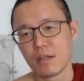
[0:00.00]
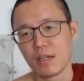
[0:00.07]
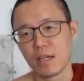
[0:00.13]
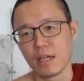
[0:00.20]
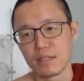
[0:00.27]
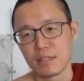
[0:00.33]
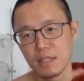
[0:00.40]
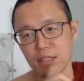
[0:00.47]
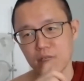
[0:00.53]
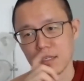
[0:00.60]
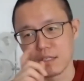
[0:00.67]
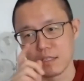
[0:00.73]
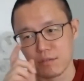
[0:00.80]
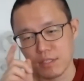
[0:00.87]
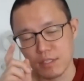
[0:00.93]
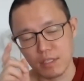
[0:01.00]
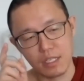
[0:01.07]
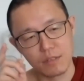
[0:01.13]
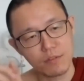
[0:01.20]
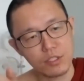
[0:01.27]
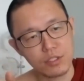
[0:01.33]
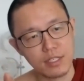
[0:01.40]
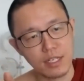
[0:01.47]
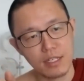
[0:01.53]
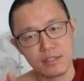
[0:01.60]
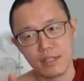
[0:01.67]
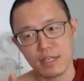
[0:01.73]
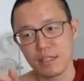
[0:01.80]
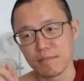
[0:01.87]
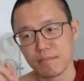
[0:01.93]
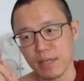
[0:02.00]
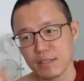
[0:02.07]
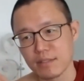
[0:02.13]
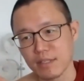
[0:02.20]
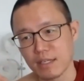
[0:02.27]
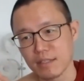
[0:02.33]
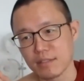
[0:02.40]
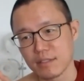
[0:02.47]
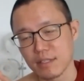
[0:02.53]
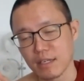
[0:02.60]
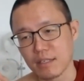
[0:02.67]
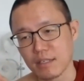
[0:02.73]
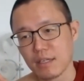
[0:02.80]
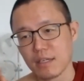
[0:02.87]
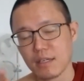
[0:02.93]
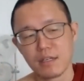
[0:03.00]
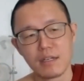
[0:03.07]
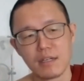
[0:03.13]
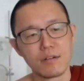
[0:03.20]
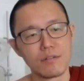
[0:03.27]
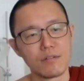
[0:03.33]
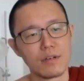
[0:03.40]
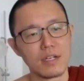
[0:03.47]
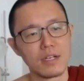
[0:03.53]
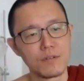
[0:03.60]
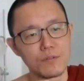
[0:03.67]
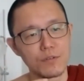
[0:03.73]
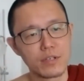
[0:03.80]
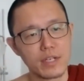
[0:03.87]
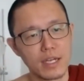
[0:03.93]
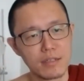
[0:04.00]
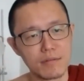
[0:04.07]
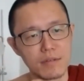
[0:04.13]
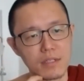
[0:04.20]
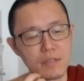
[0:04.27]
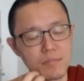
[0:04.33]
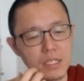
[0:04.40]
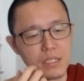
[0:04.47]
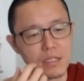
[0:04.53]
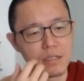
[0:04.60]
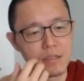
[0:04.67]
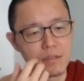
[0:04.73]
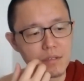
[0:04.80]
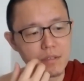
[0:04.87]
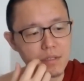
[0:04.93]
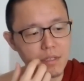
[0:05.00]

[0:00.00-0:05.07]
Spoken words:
And in which case, then it makes sense that if you can be